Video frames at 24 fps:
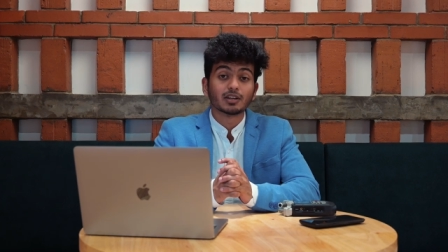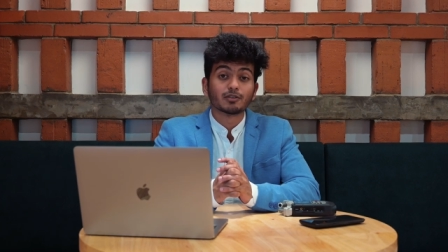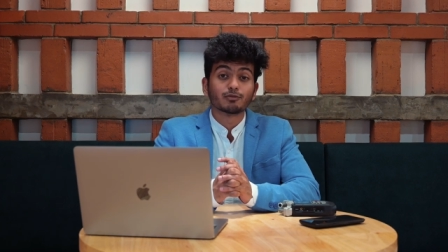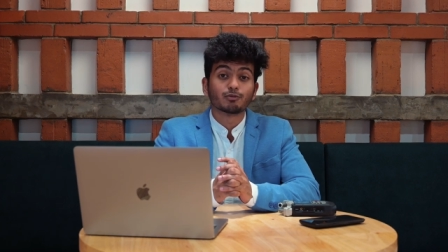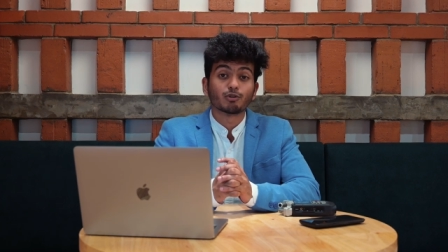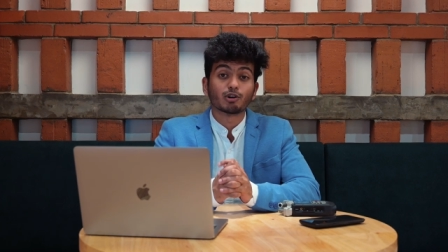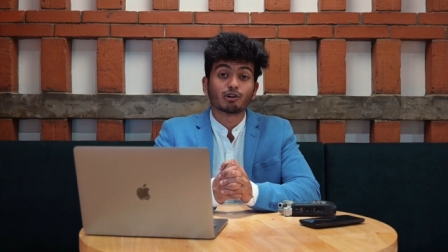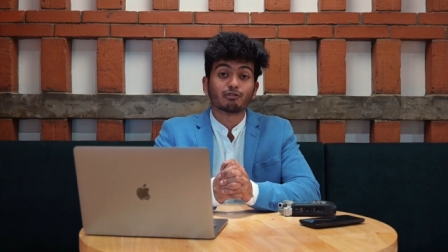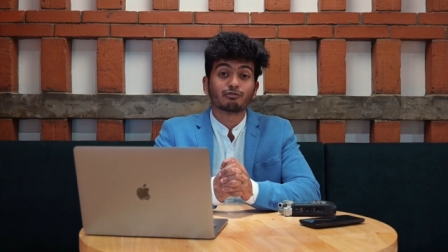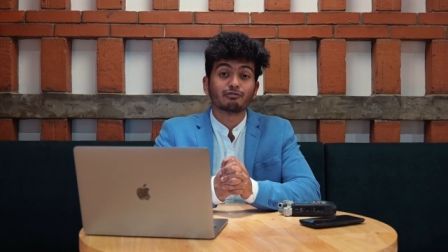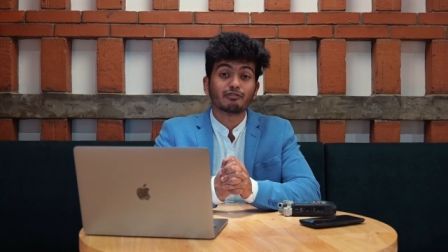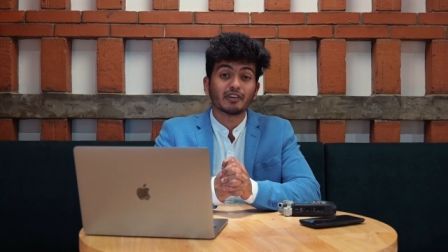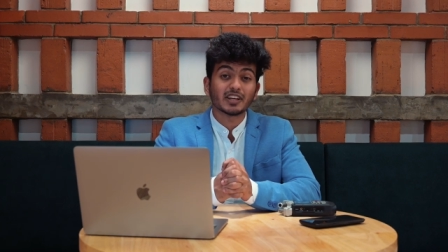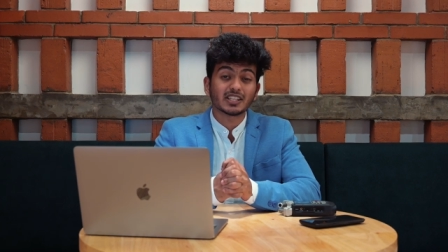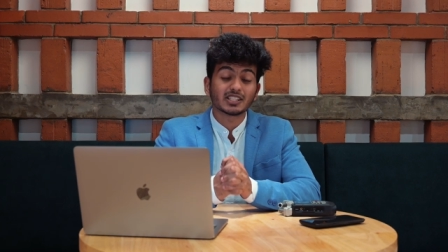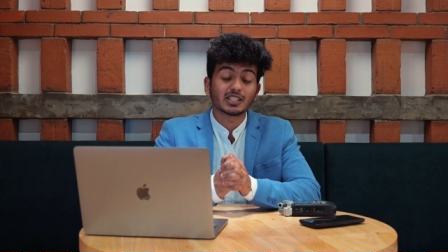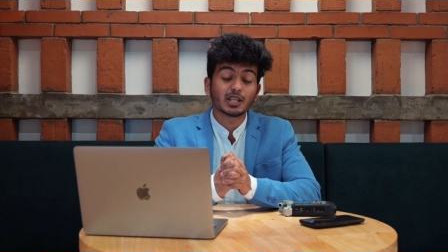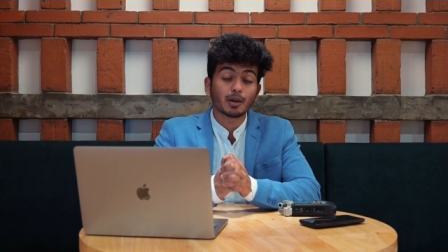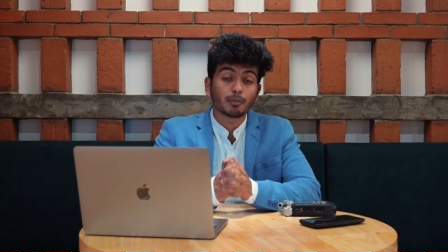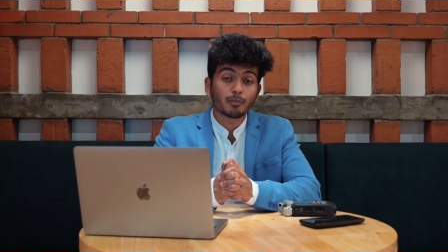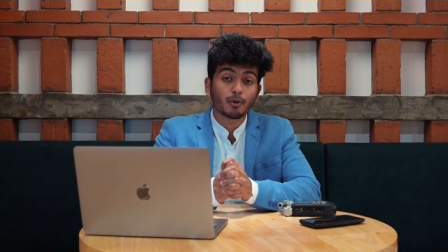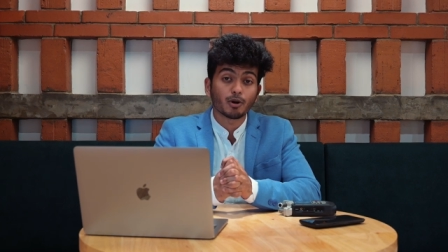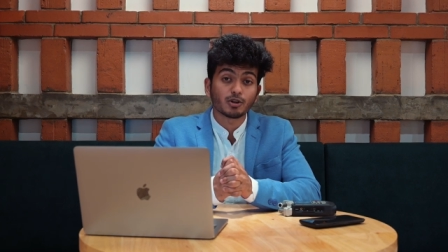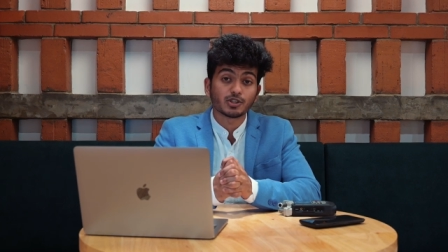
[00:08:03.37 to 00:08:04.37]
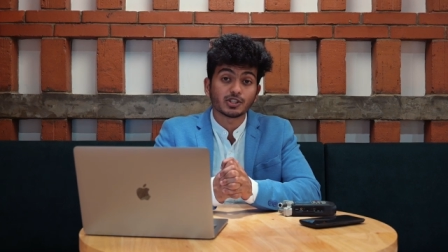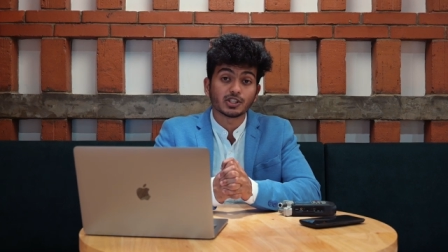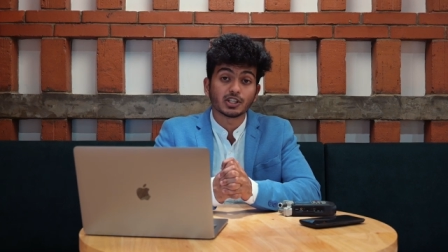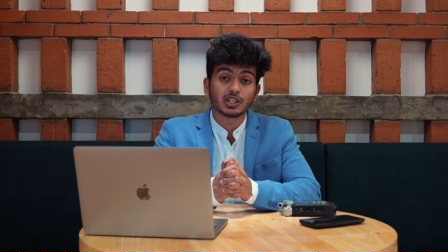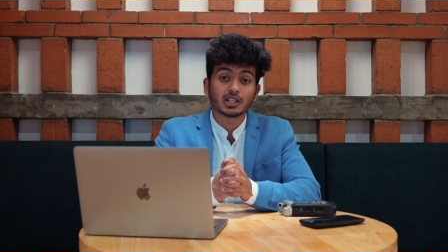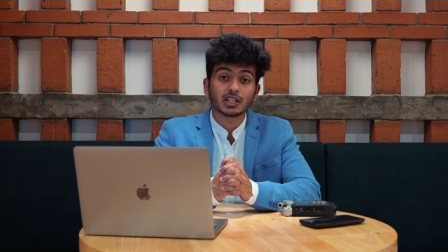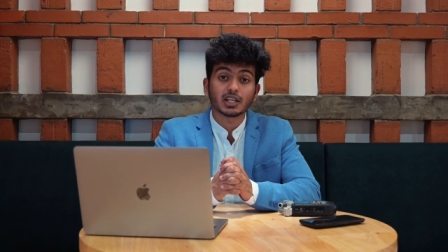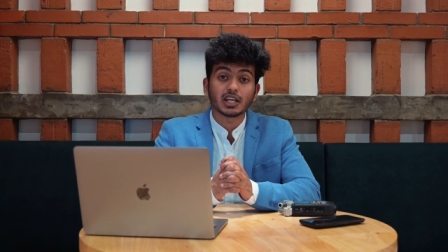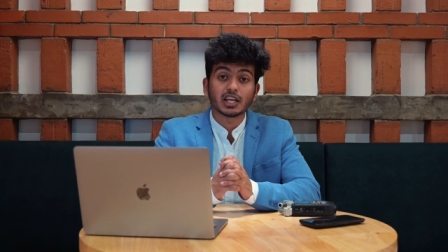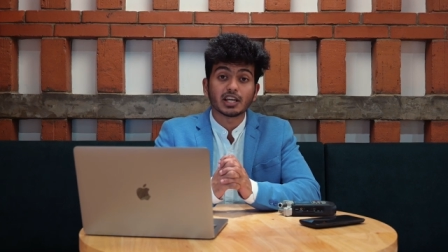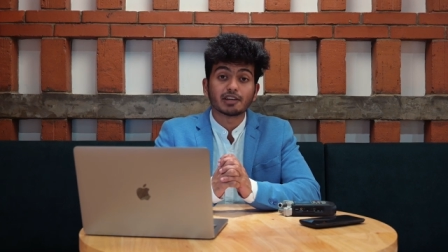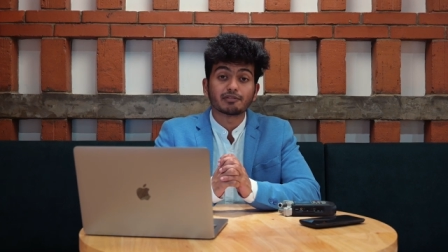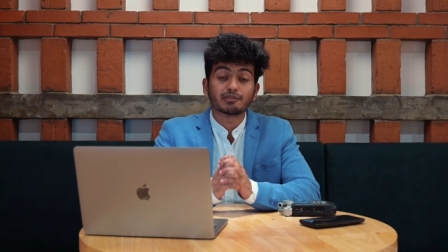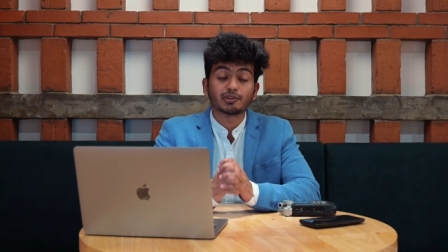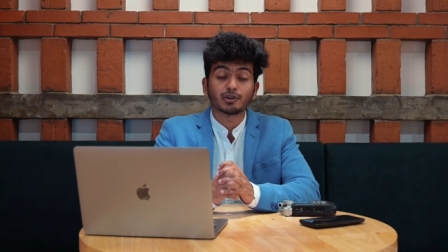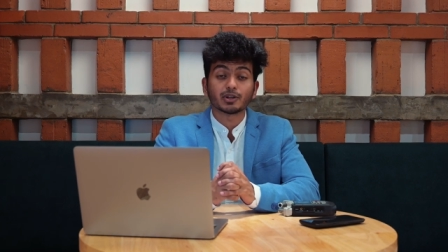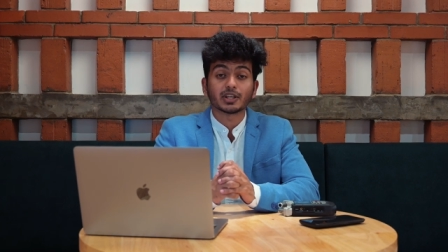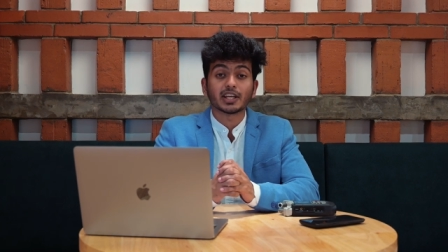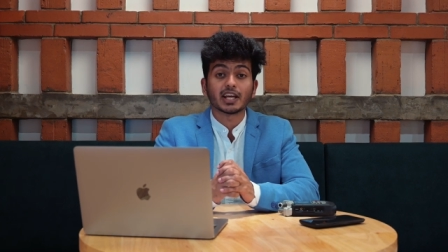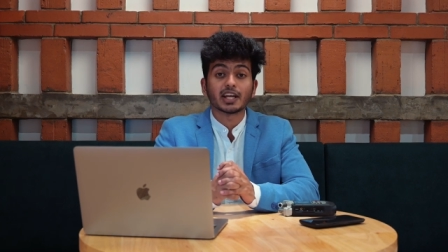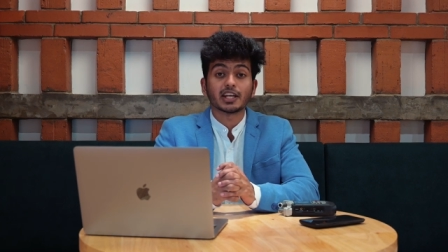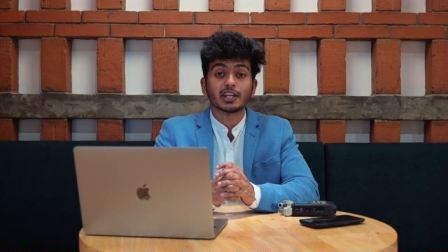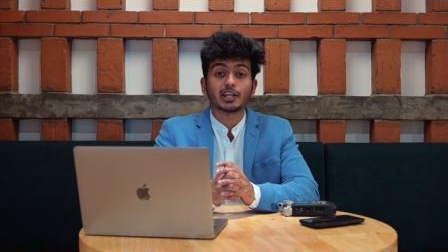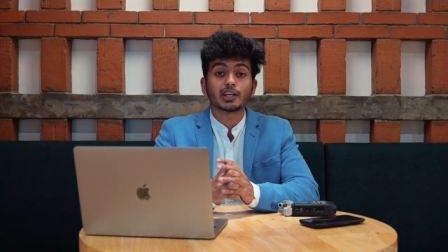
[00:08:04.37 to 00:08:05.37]
for a fixed deposit, if you're
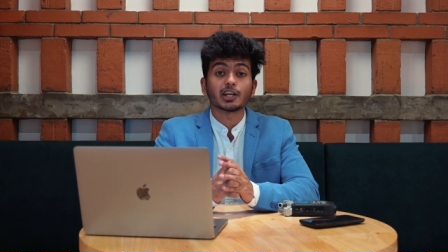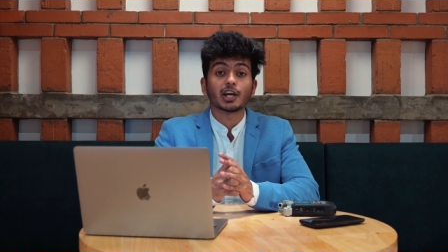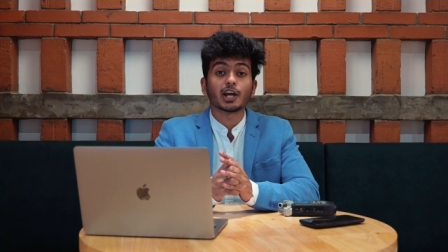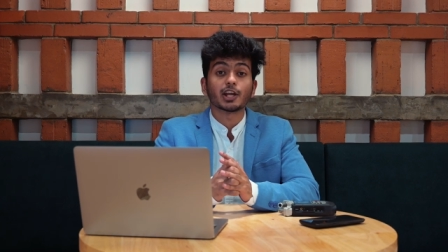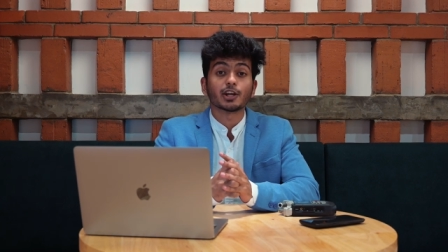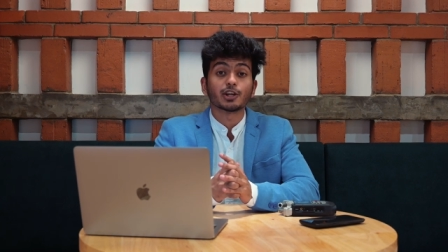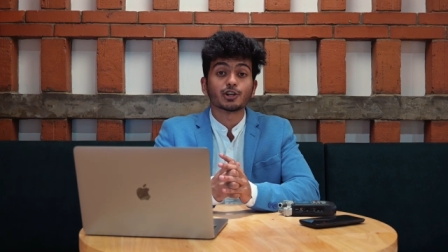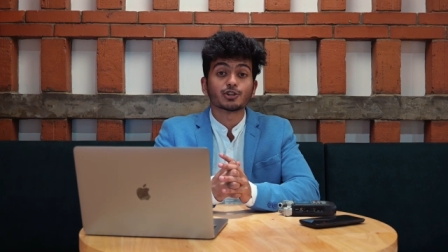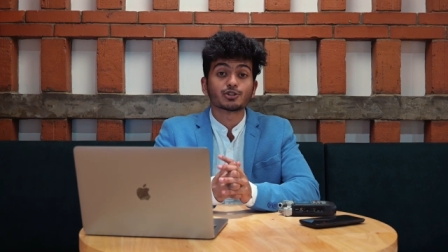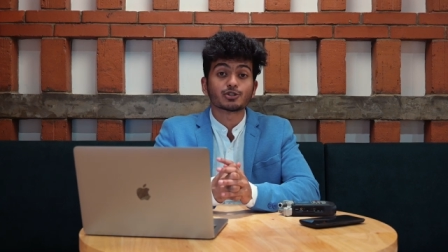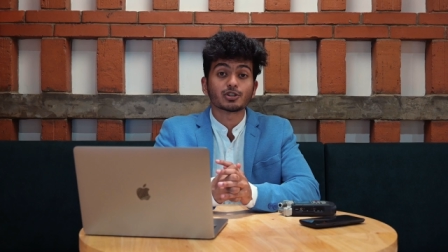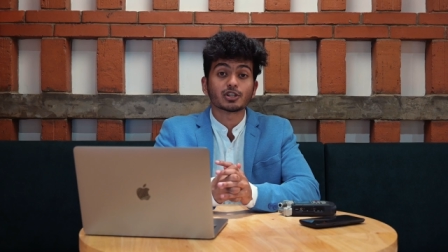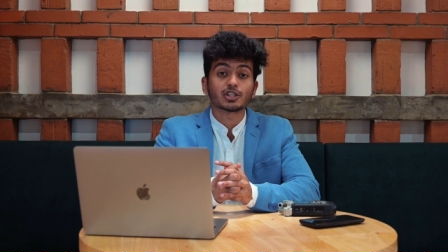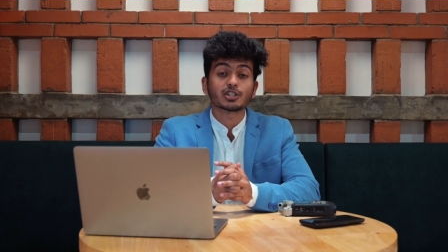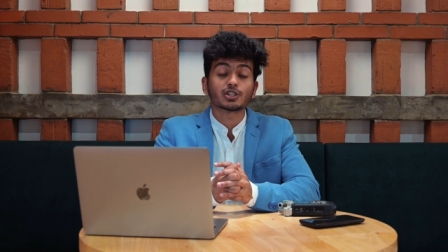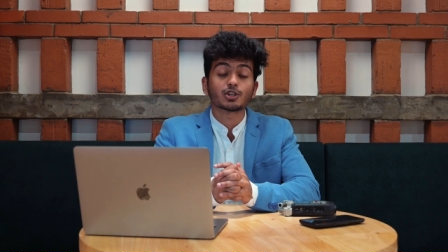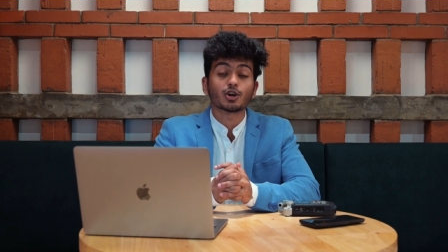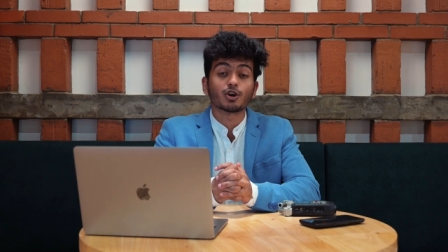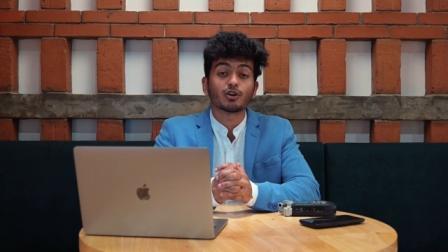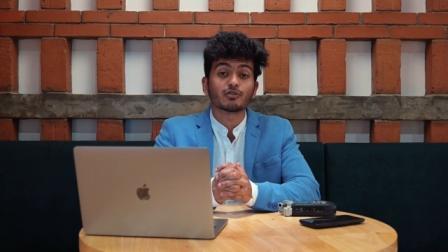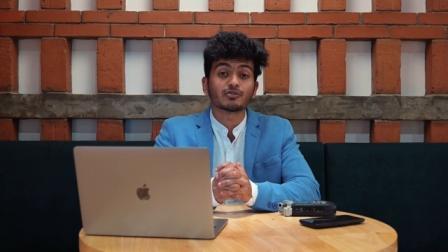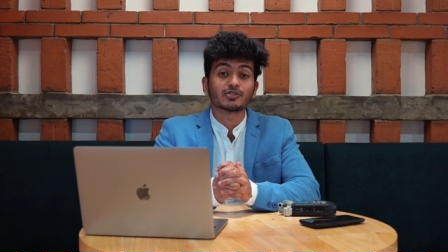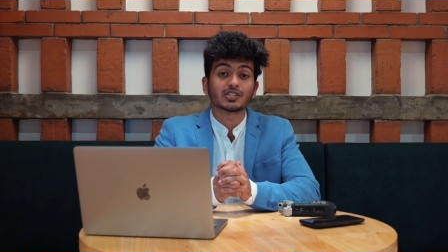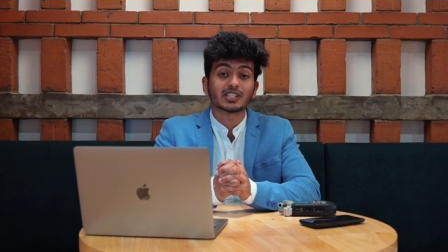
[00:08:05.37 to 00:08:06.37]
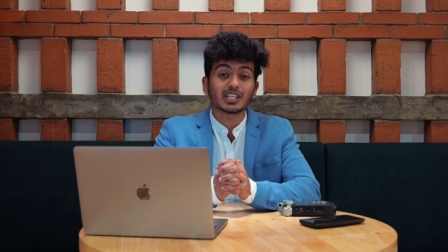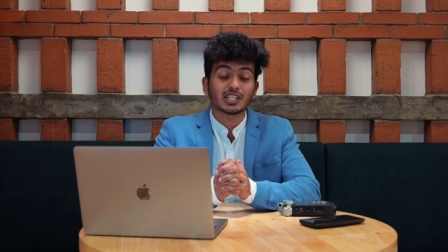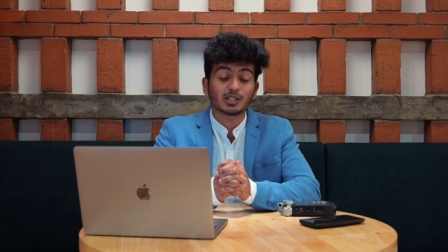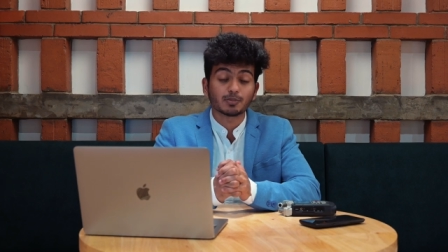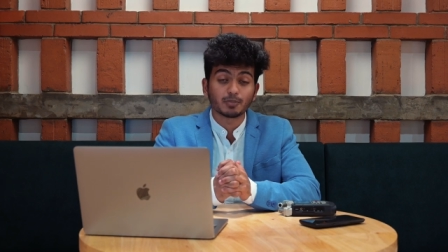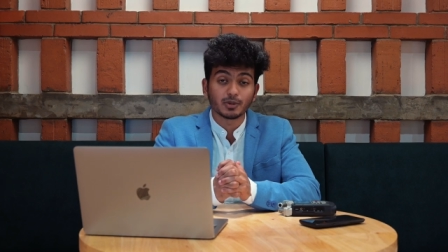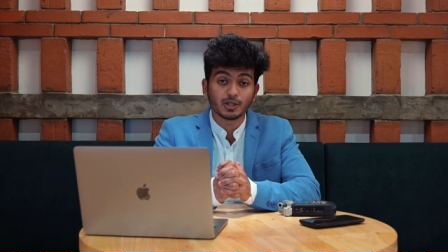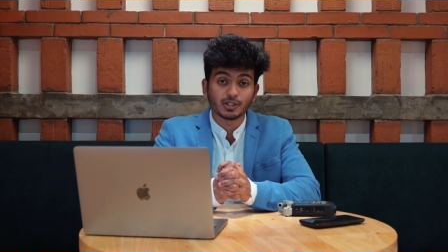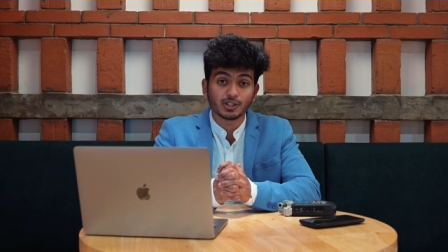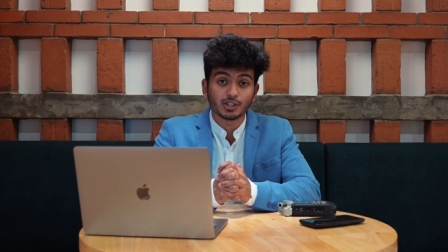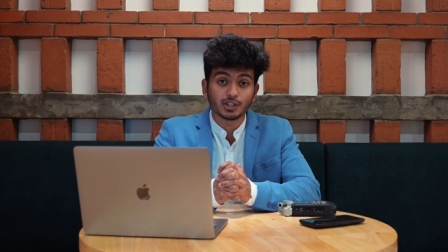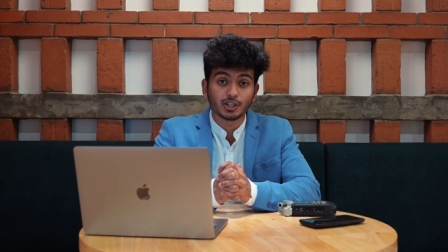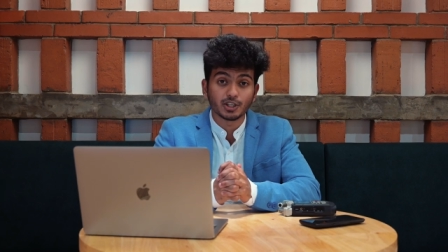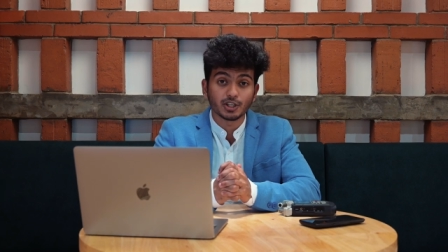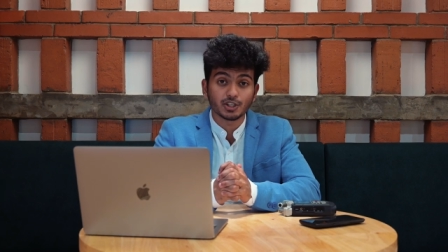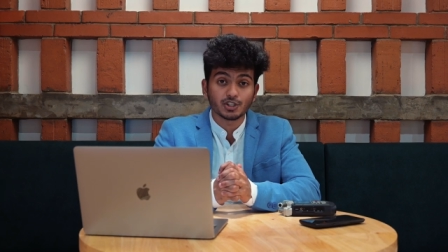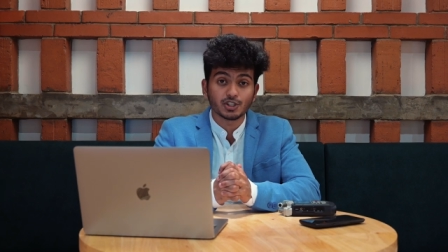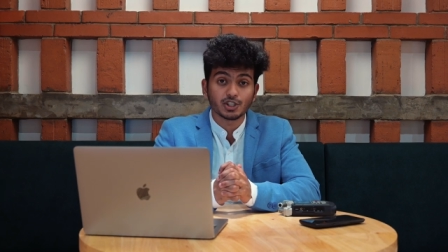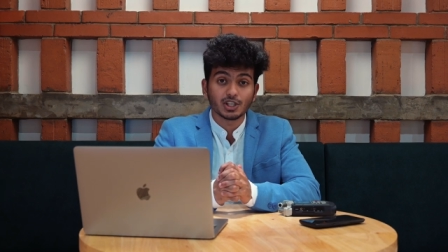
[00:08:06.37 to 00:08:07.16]
getting an interest of six percent